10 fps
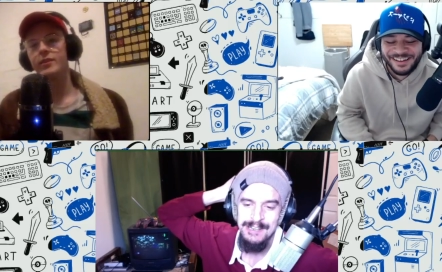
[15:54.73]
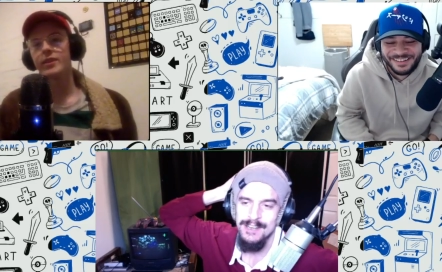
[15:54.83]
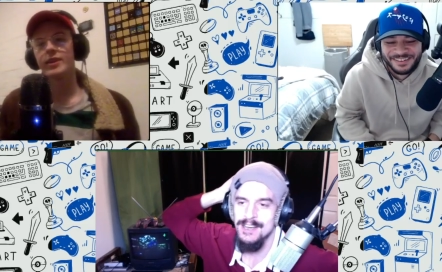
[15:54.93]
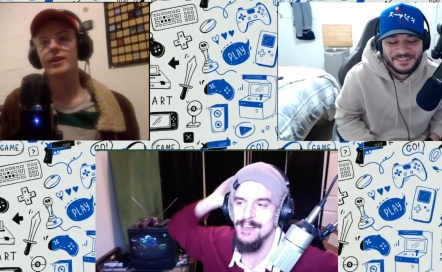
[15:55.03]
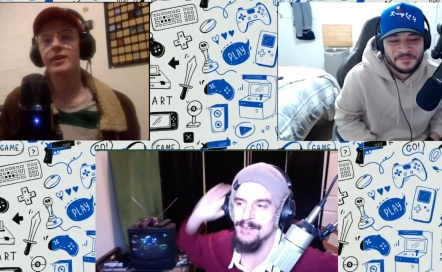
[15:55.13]

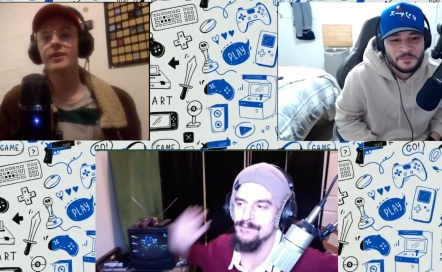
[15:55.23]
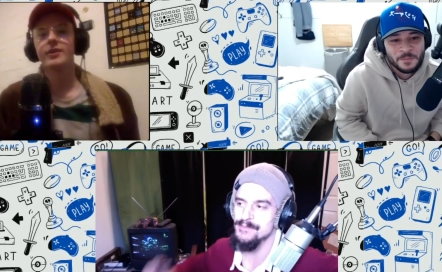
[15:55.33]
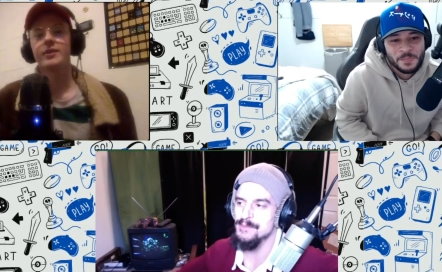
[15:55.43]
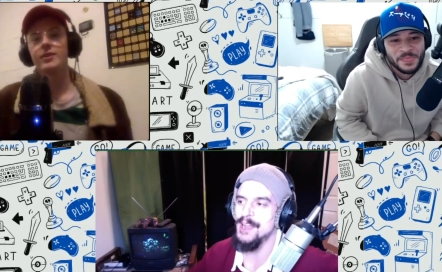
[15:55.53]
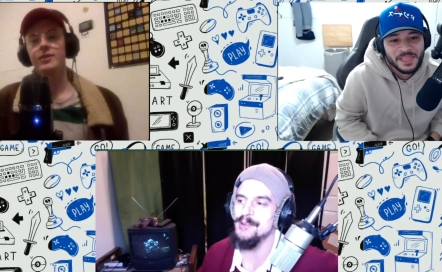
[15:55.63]
Speaker 1: Um,
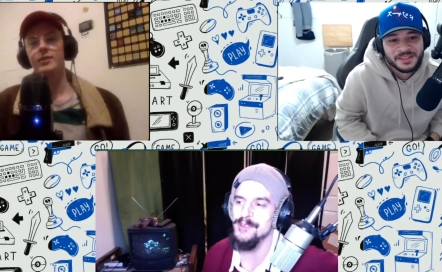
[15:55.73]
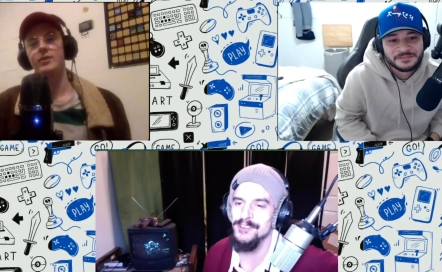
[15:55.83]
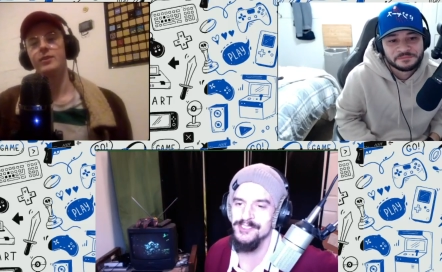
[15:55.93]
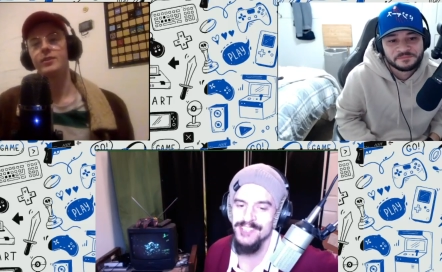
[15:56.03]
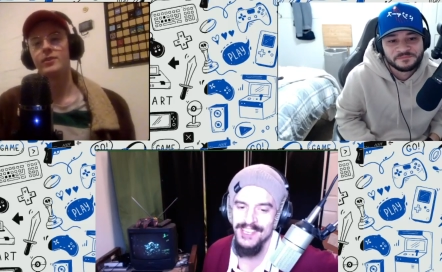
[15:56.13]
but I
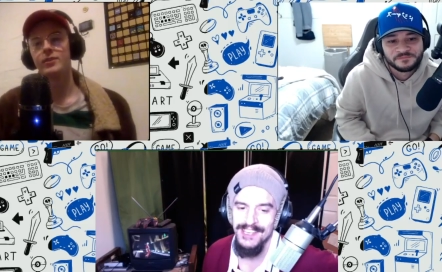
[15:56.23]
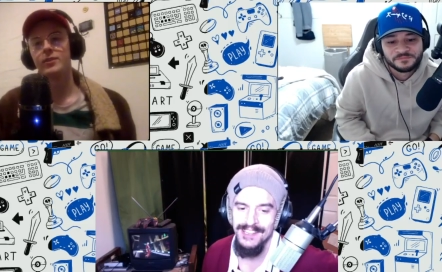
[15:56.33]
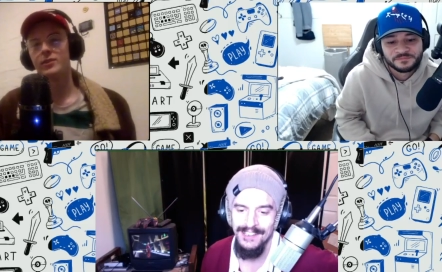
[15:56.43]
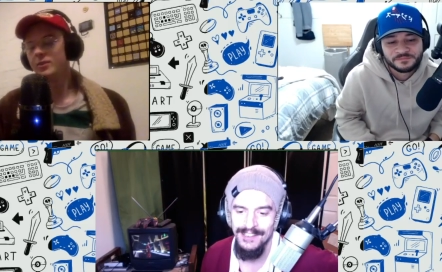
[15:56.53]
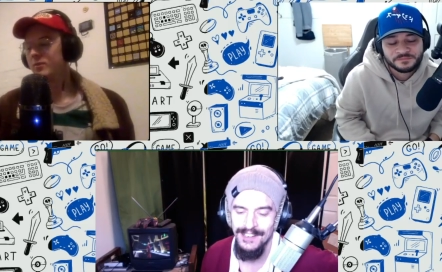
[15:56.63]
will
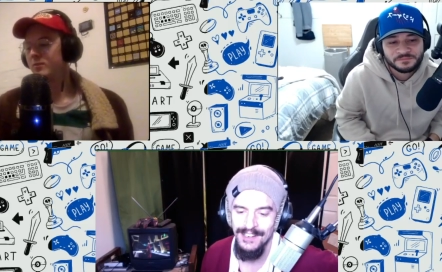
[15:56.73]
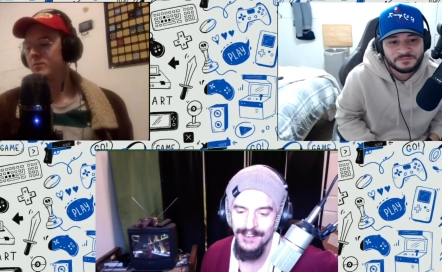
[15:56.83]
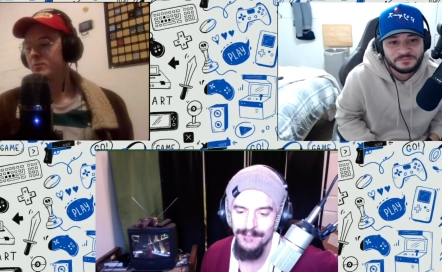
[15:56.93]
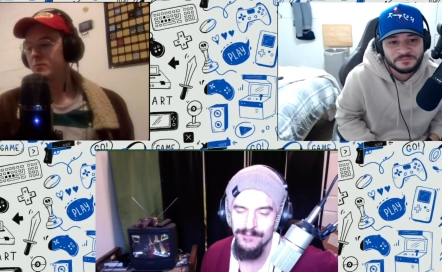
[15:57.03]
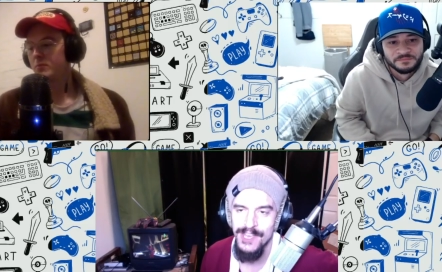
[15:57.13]
say,
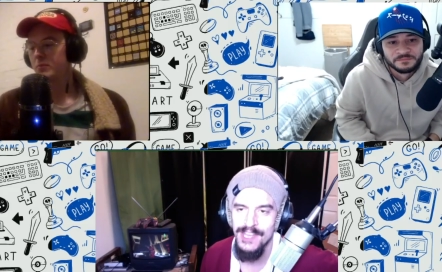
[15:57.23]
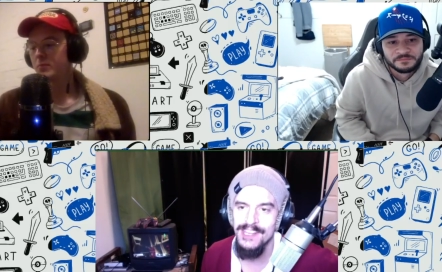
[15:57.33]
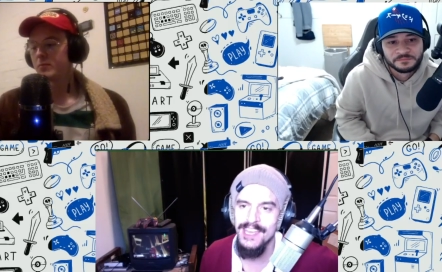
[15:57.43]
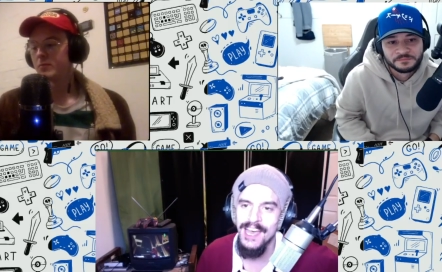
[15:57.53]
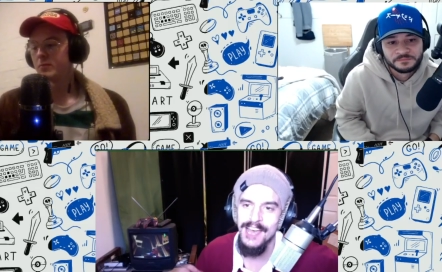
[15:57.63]
um, and
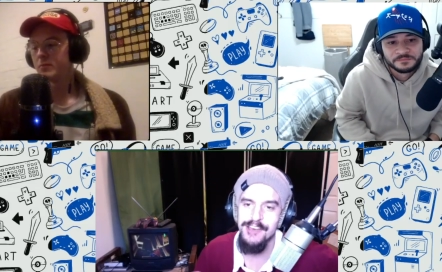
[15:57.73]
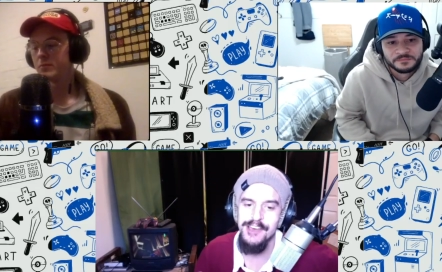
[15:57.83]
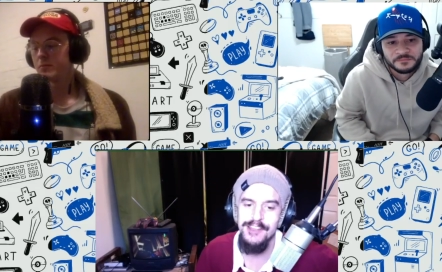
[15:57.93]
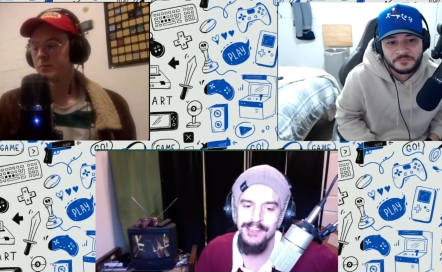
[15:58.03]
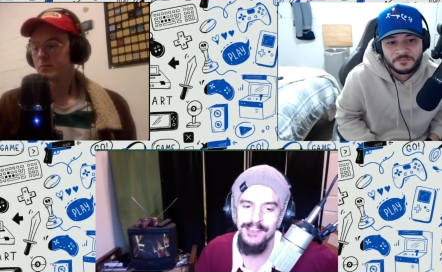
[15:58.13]
yeah, I,
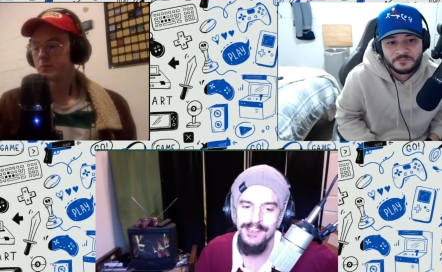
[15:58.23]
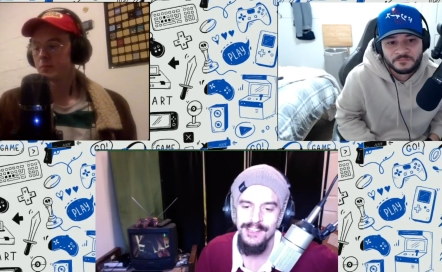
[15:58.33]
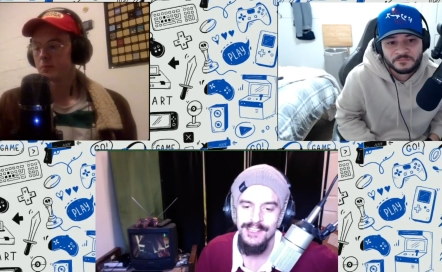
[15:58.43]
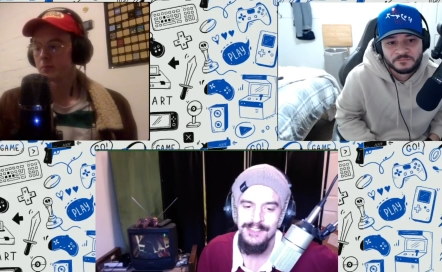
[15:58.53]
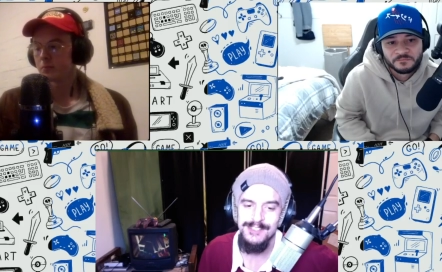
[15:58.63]
and I
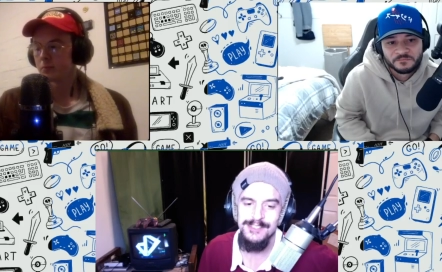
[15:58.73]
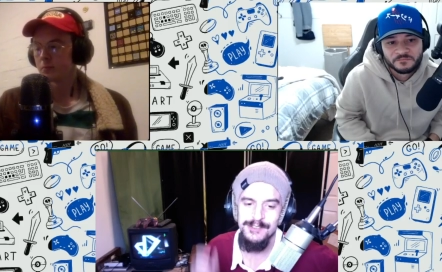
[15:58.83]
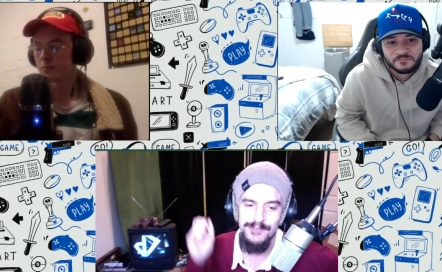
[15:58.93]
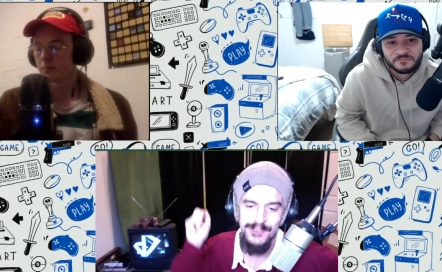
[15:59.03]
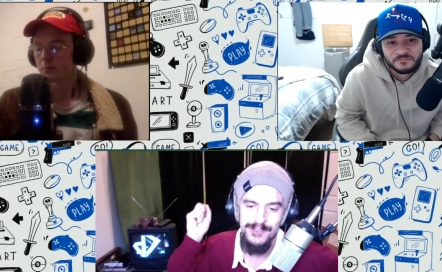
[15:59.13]
the,
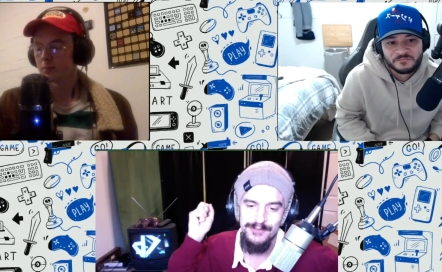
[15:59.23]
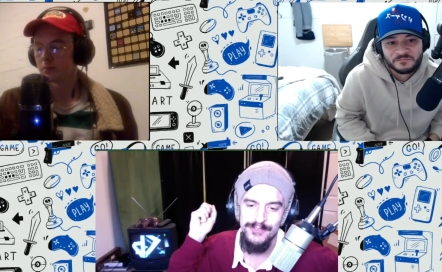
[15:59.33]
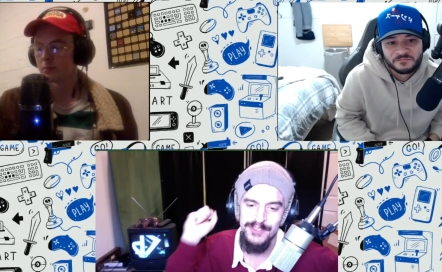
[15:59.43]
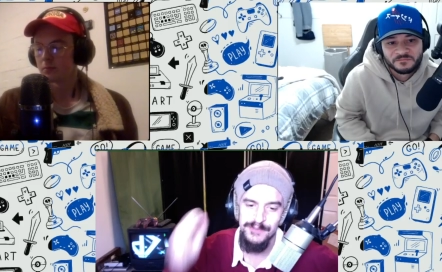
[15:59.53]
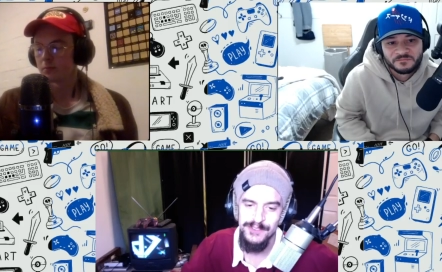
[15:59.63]
the the
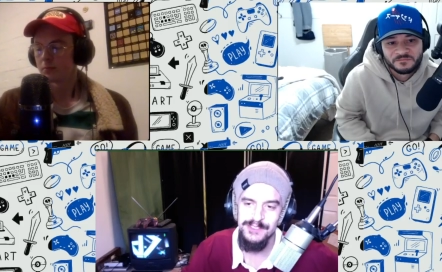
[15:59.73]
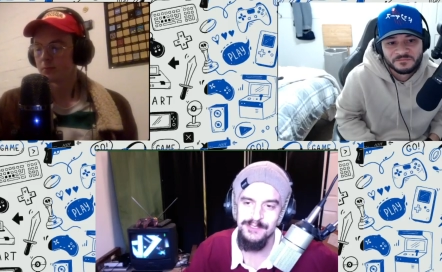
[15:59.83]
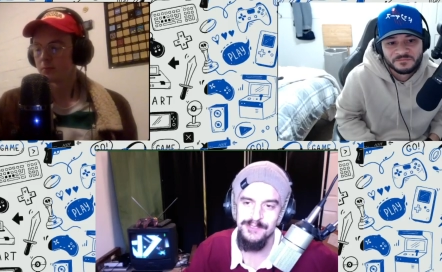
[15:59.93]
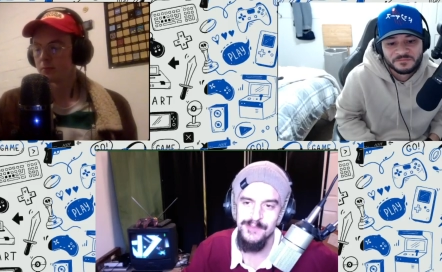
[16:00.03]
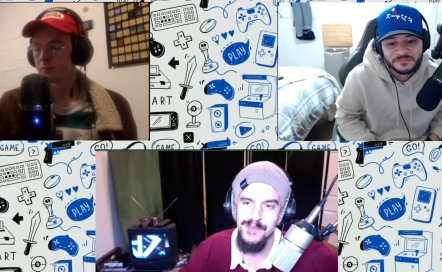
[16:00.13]
first person
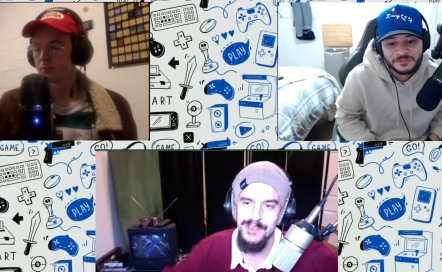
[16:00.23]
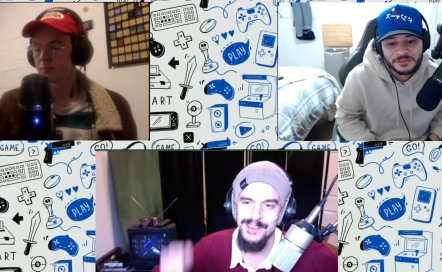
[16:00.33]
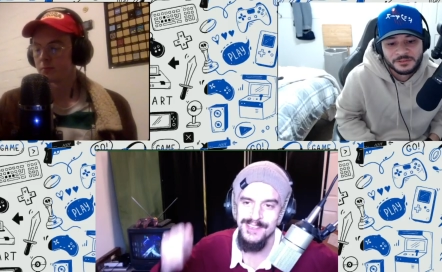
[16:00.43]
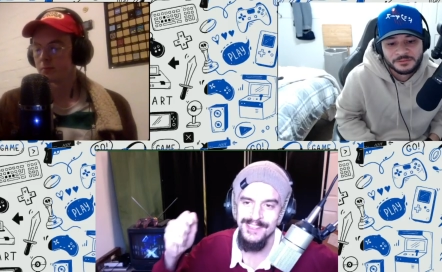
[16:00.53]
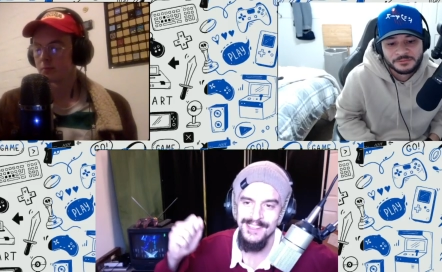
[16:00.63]
whipping
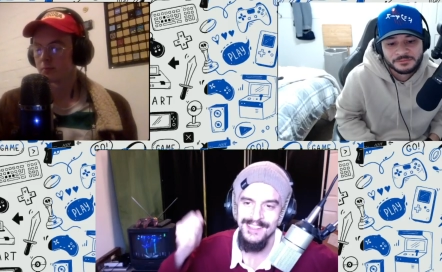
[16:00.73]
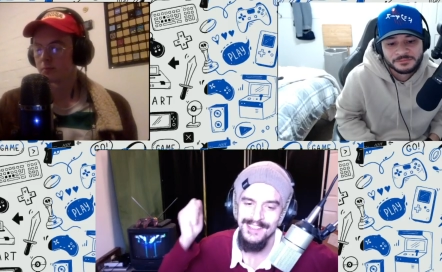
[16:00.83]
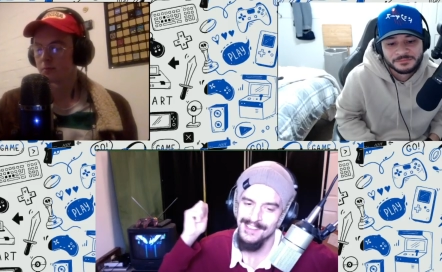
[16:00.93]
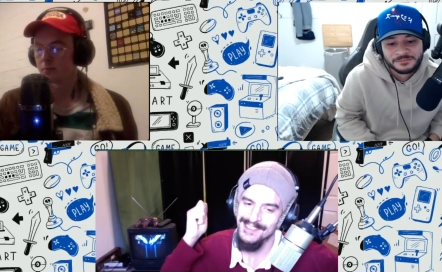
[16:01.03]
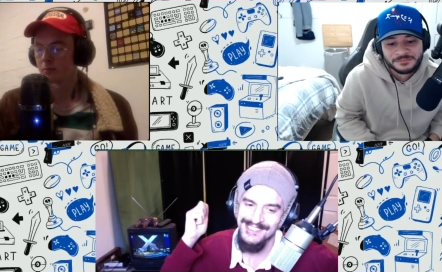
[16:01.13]

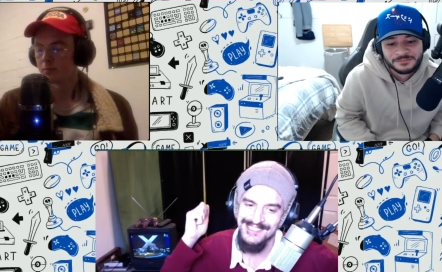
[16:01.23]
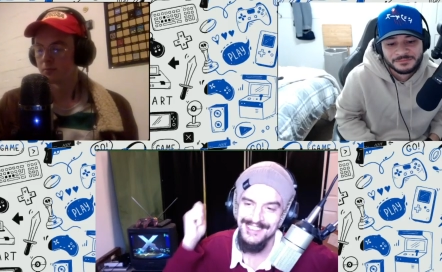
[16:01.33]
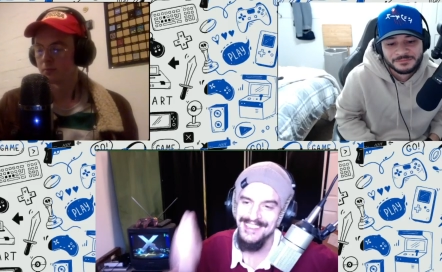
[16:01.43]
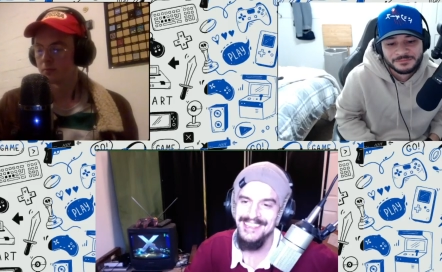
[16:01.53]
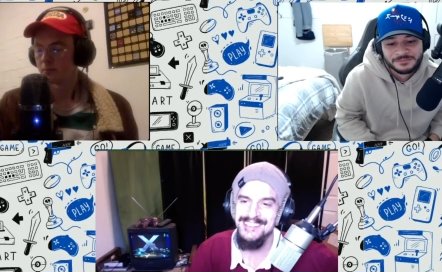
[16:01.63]
is
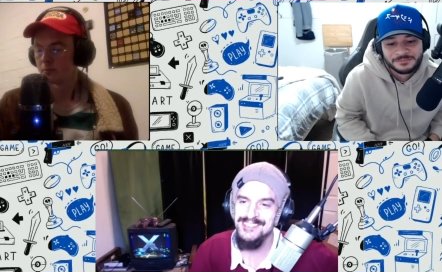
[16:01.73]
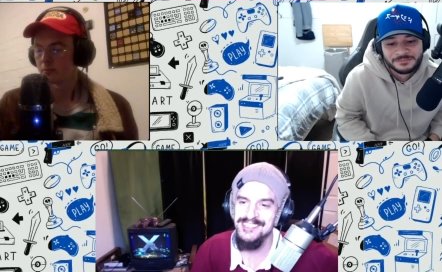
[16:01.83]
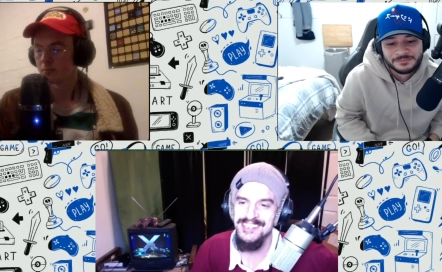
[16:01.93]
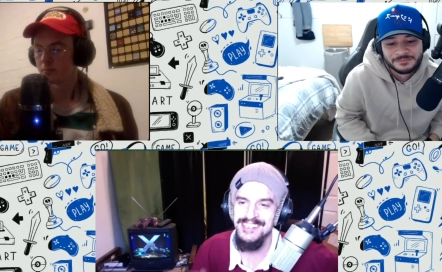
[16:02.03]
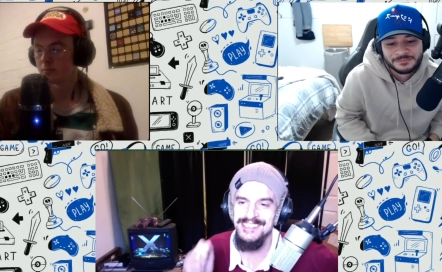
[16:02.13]
an interesting